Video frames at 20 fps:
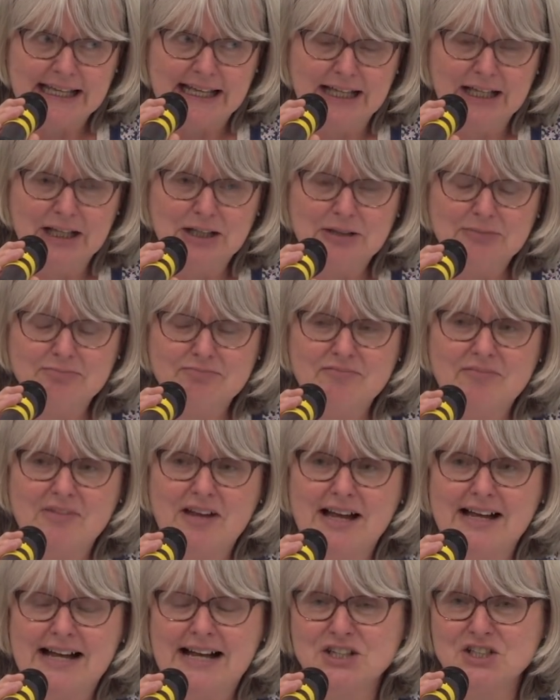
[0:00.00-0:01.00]

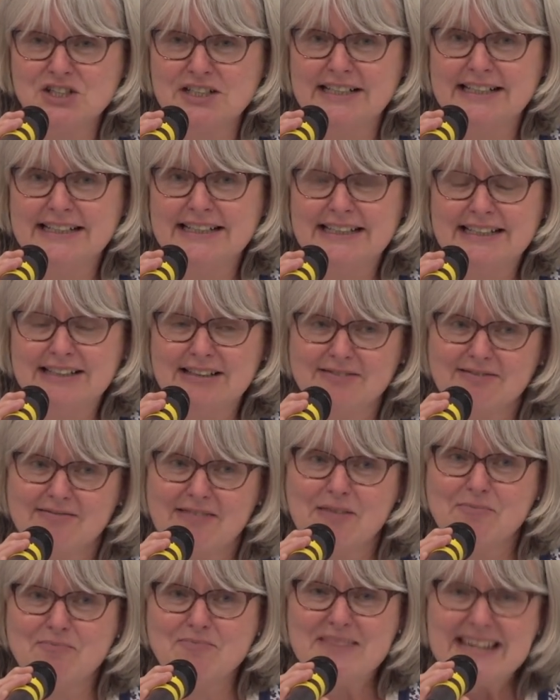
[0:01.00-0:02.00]
actually
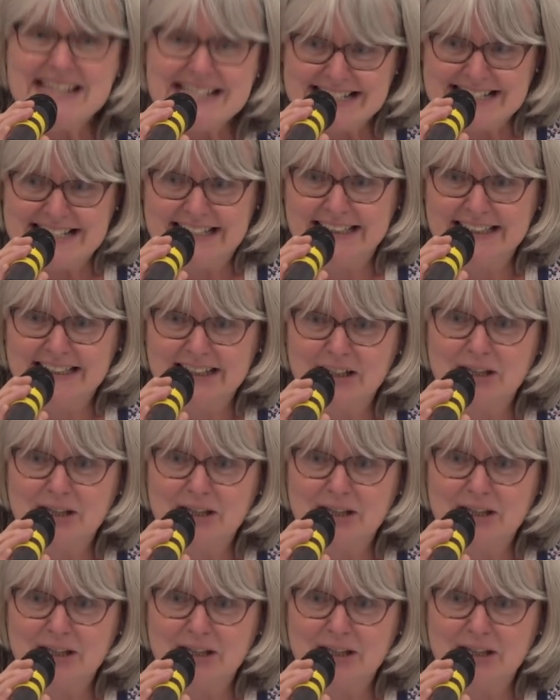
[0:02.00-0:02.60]
a meeting